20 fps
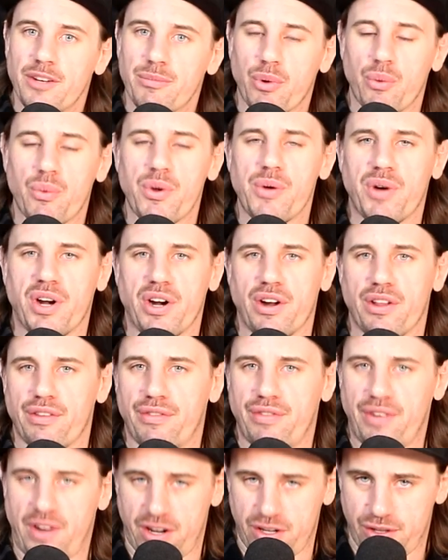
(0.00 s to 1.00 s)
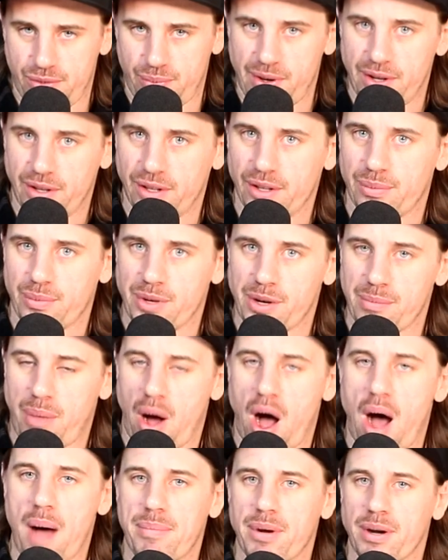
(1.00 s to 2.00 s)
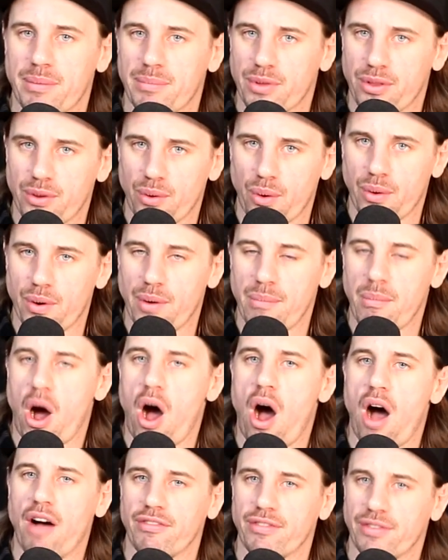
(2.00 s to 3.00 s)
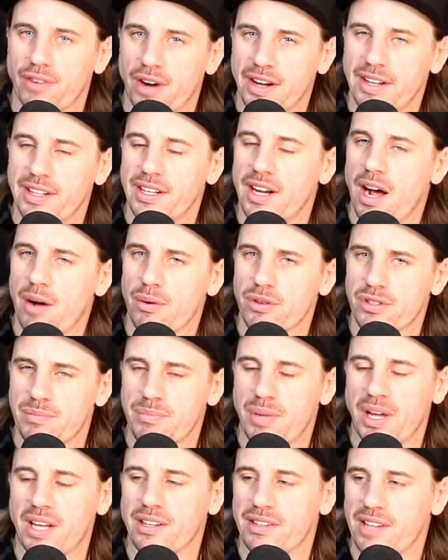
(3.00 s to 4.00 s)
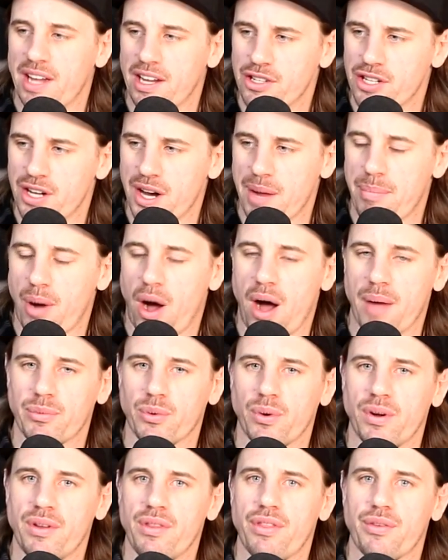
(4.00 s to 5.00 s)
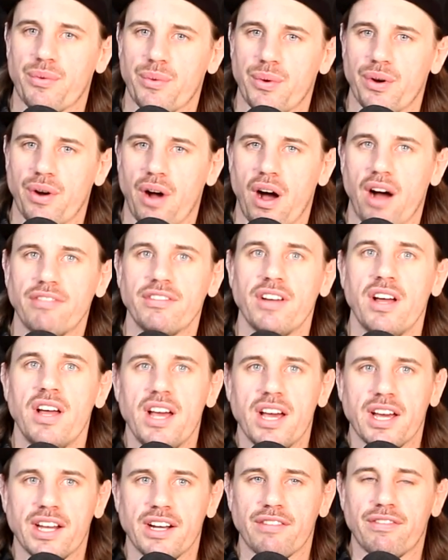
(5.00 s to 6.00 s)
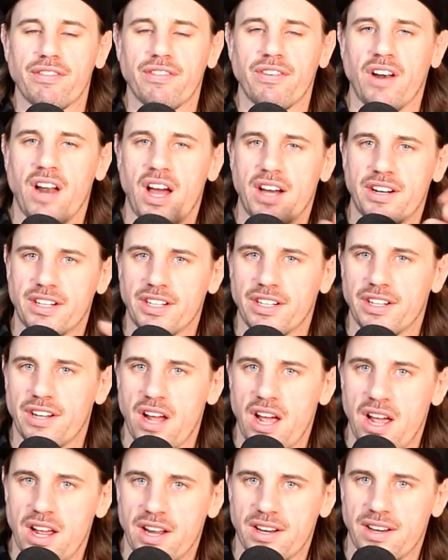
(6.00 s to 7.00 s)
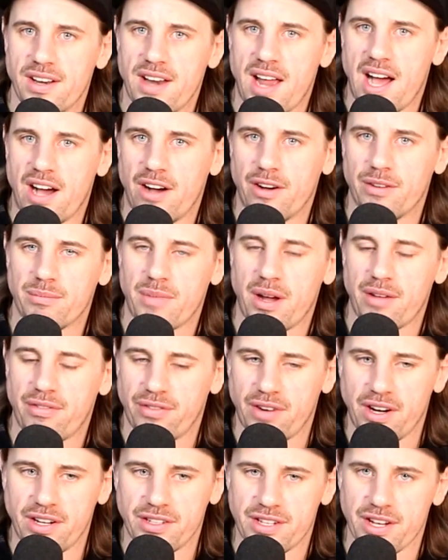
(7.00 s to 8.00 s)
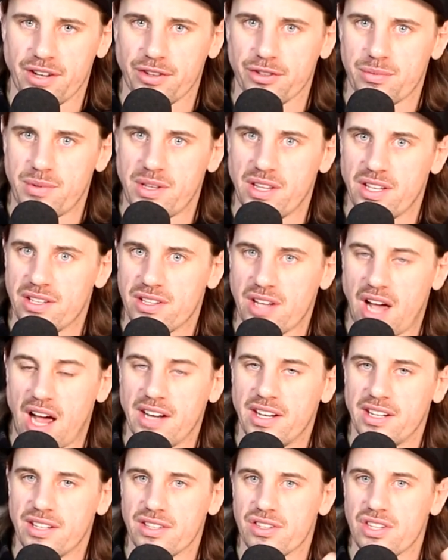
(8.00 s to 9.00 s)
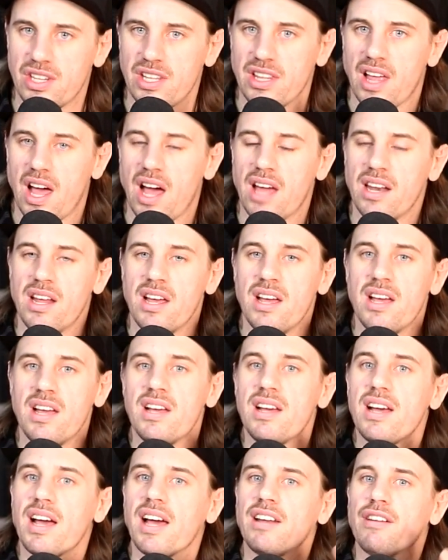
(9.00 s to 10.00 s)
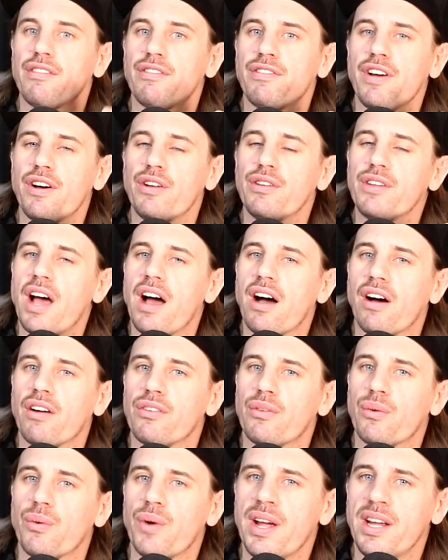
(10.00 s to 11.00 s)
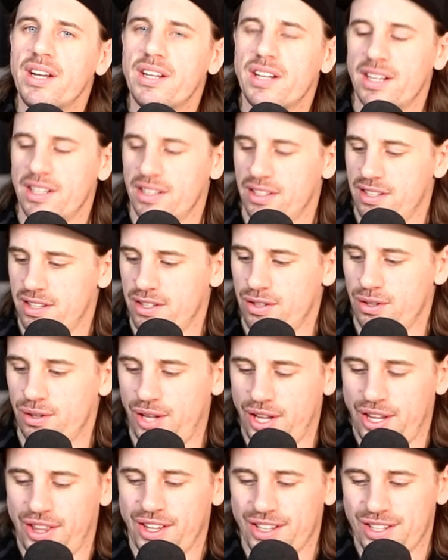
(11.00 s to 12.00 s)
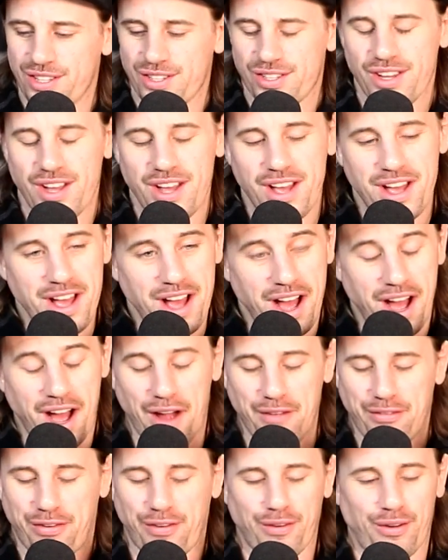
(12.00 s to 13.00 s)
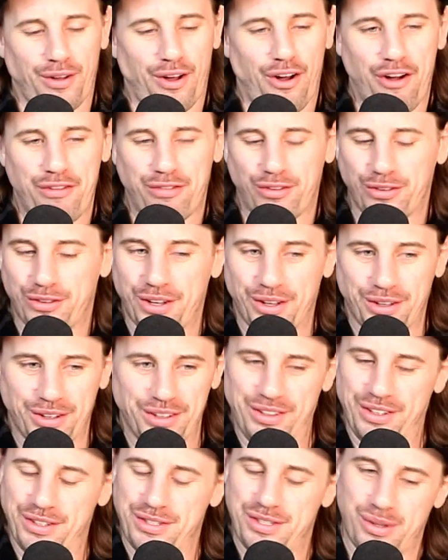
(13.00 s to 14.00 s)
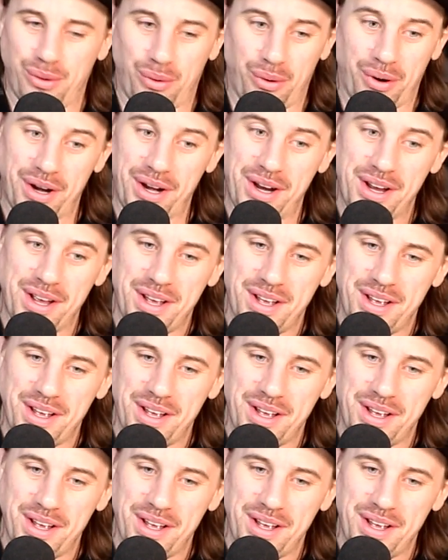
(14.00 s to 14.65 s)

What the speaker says: But we went on the Ferris wheel and we were popping them, throwing them off, right? I wasn't paying attention. I popped one, threw it off, and it fluttered down. My friend tells me this. I didn't see that. And it fell down right into this. I feel awful telling this story.